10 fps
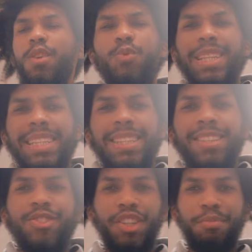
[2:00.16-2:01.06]
with a little
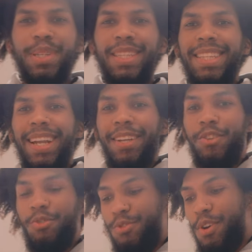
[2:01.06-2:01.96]
German that I
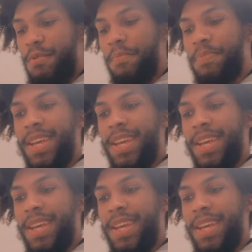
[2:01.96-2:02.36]
do know,